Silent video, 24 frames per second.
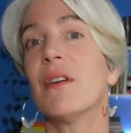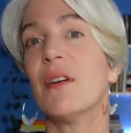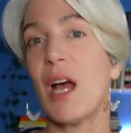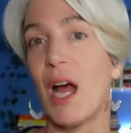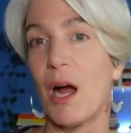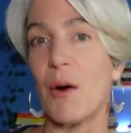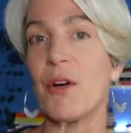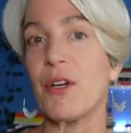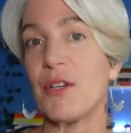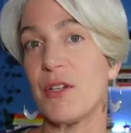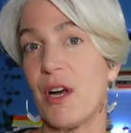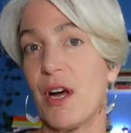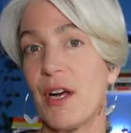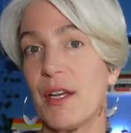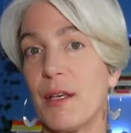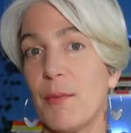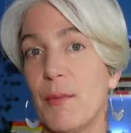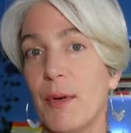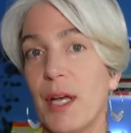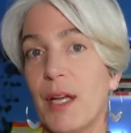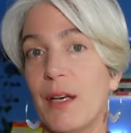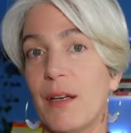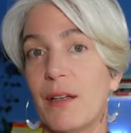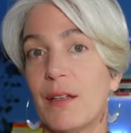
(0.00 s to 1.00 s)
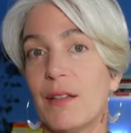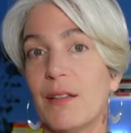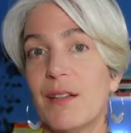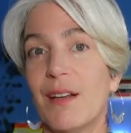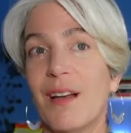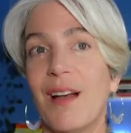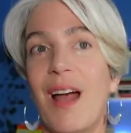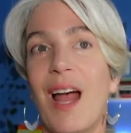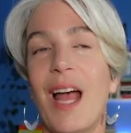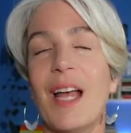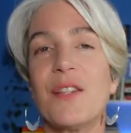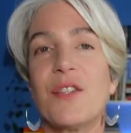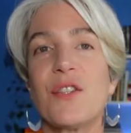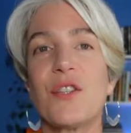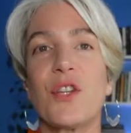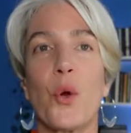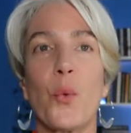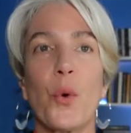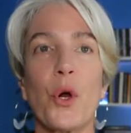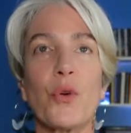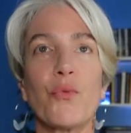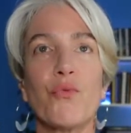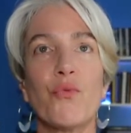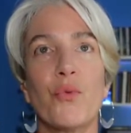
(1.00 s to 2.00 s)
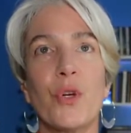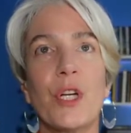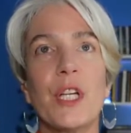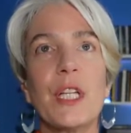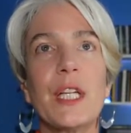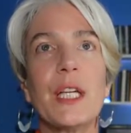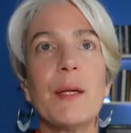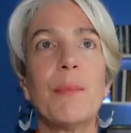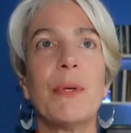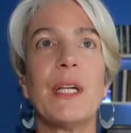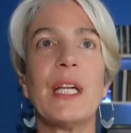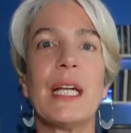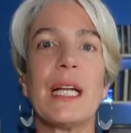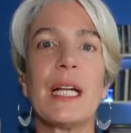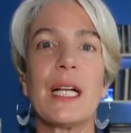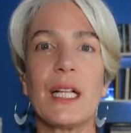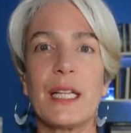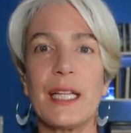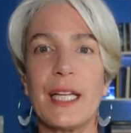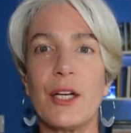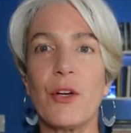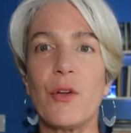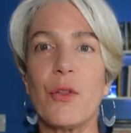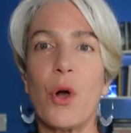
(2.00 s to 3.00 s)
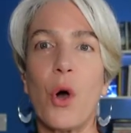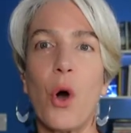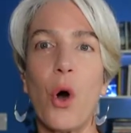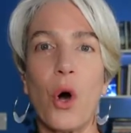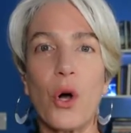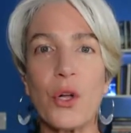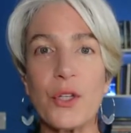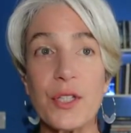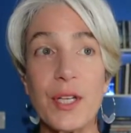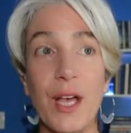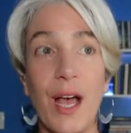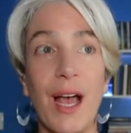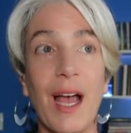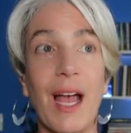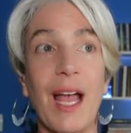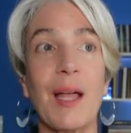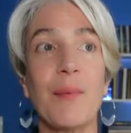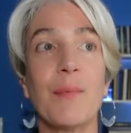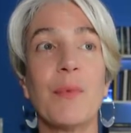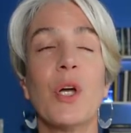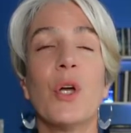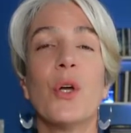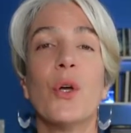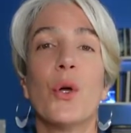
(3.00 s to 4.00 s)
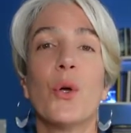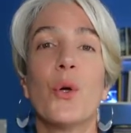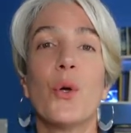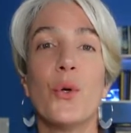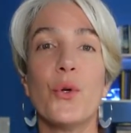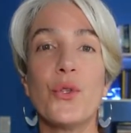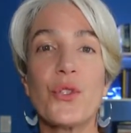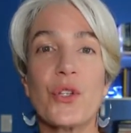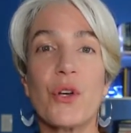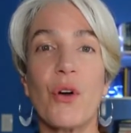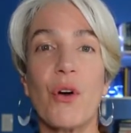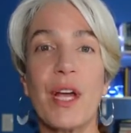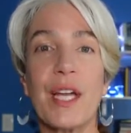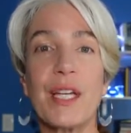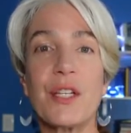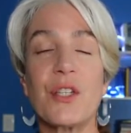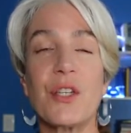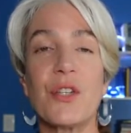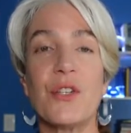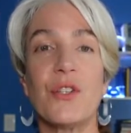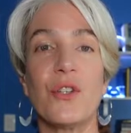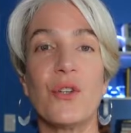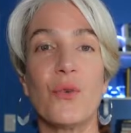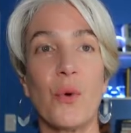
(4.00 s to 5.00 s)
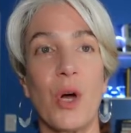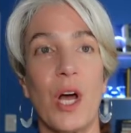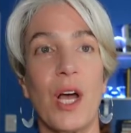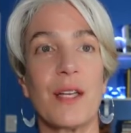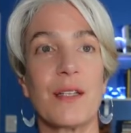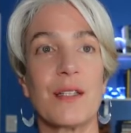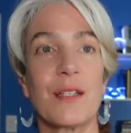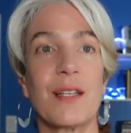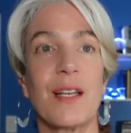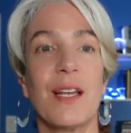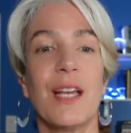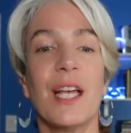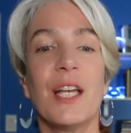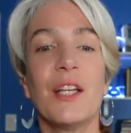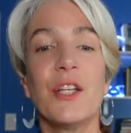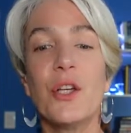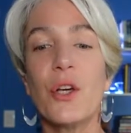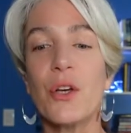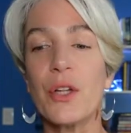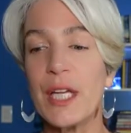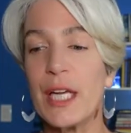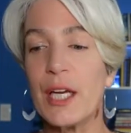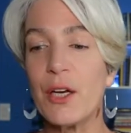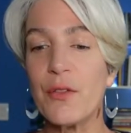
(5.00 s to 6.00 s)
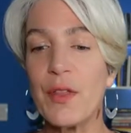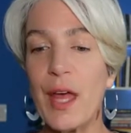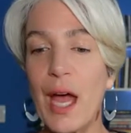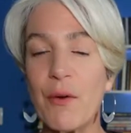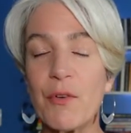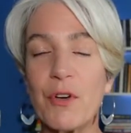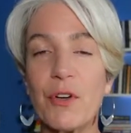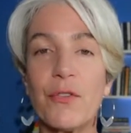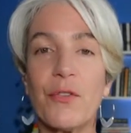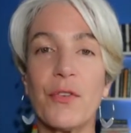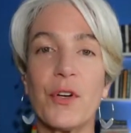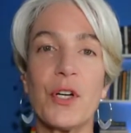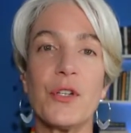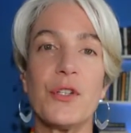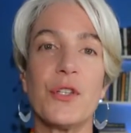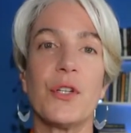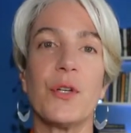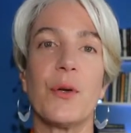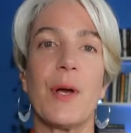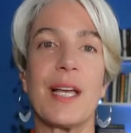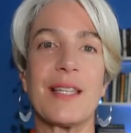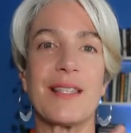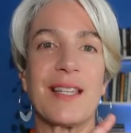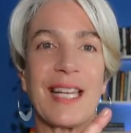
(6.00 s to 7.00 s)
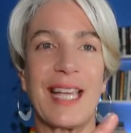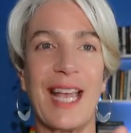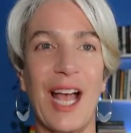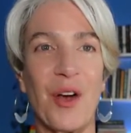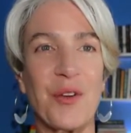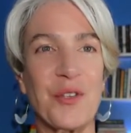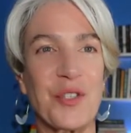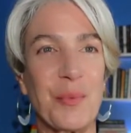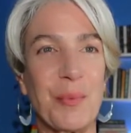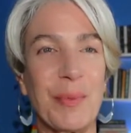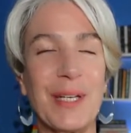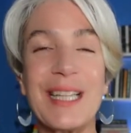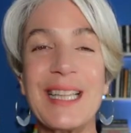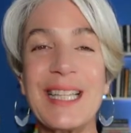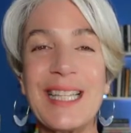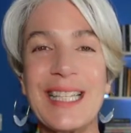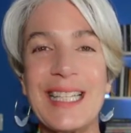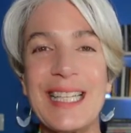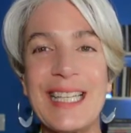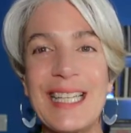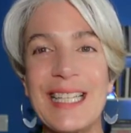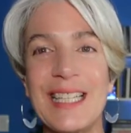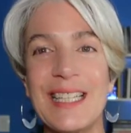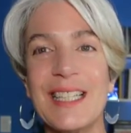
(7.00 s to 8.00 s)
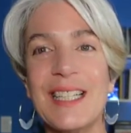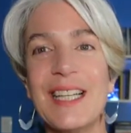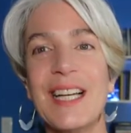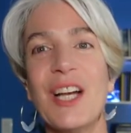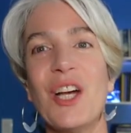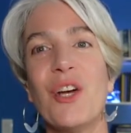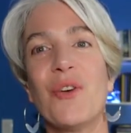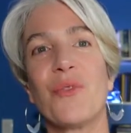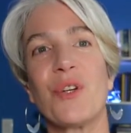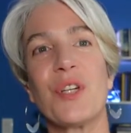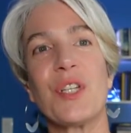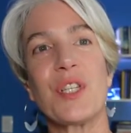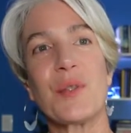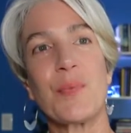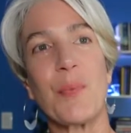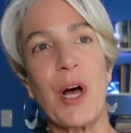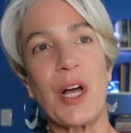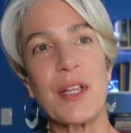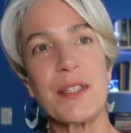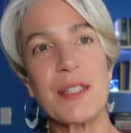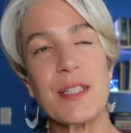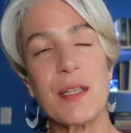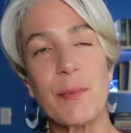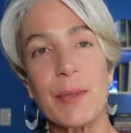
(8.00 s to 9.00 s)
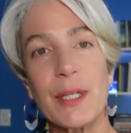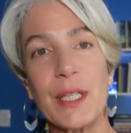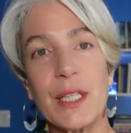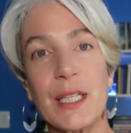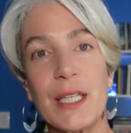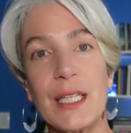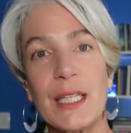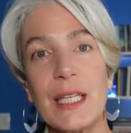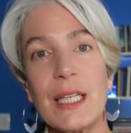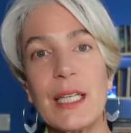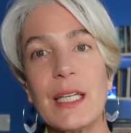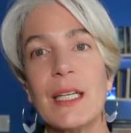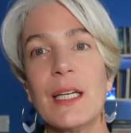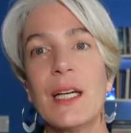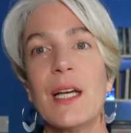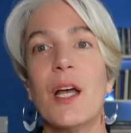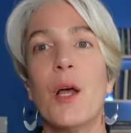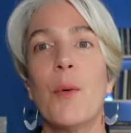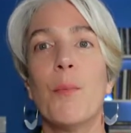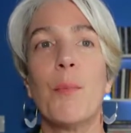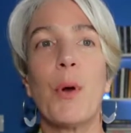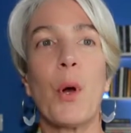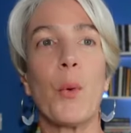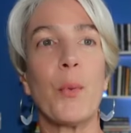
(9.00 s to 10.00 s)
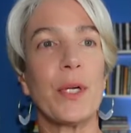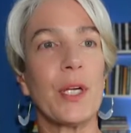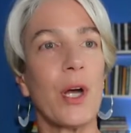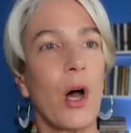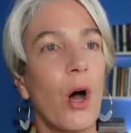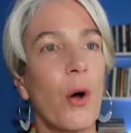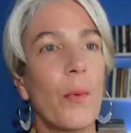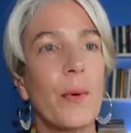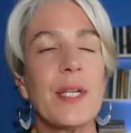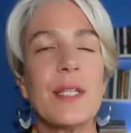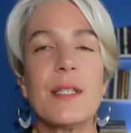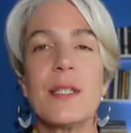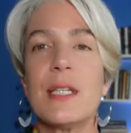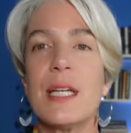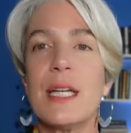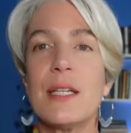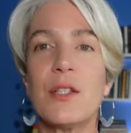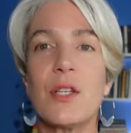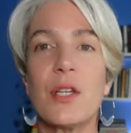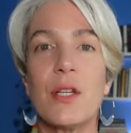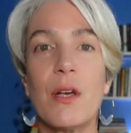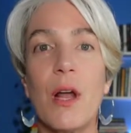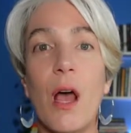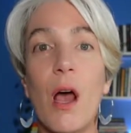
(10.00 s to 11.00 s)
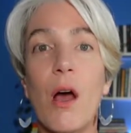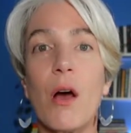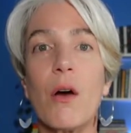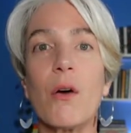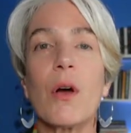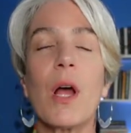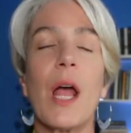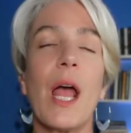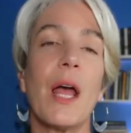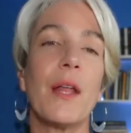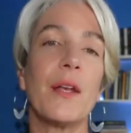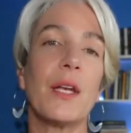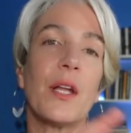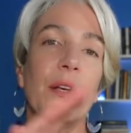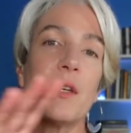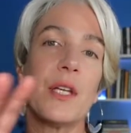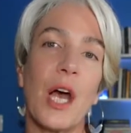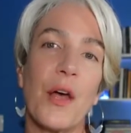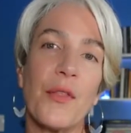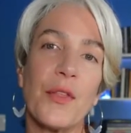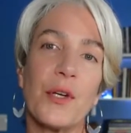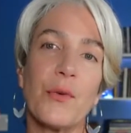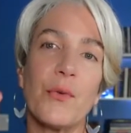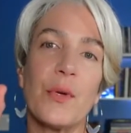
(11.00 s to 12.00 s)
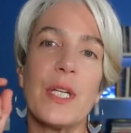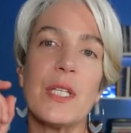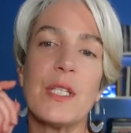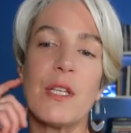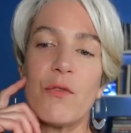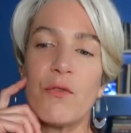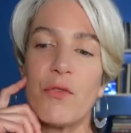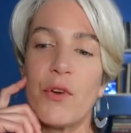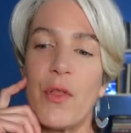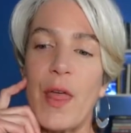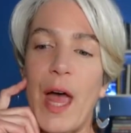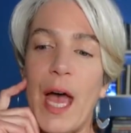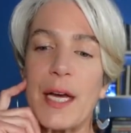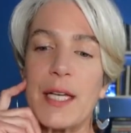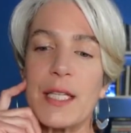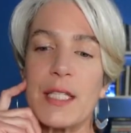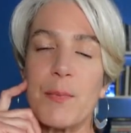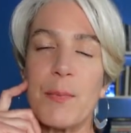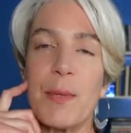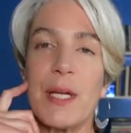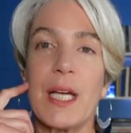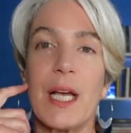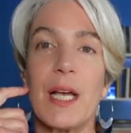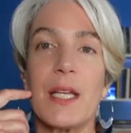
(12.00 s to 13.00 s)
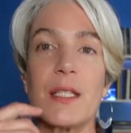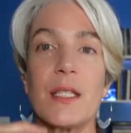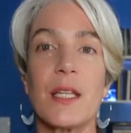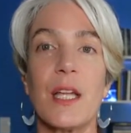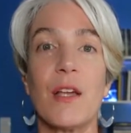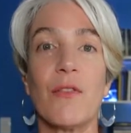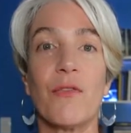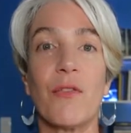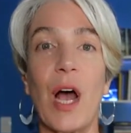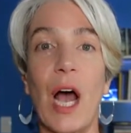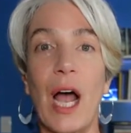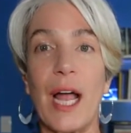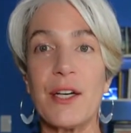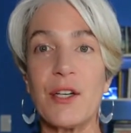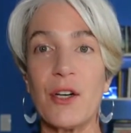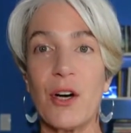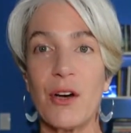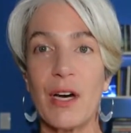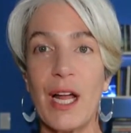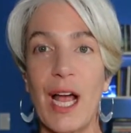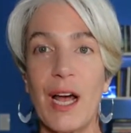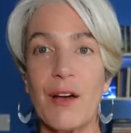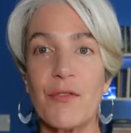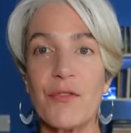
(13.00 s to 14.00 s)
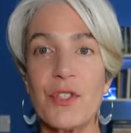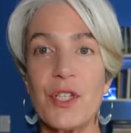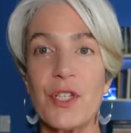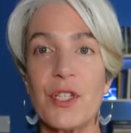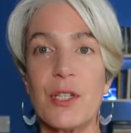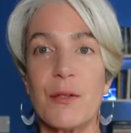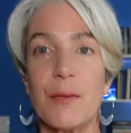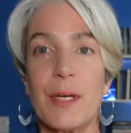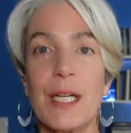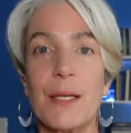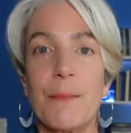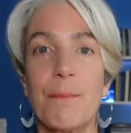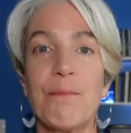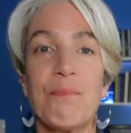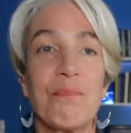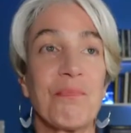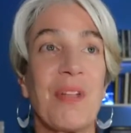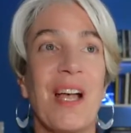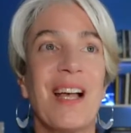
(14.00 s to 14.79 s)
our document. And so we're really being clear the whole time who's going to do what. You'll hear that referred to as accountability, responsibility, but we always need to know. And another reason for that is because if I don't have to do it,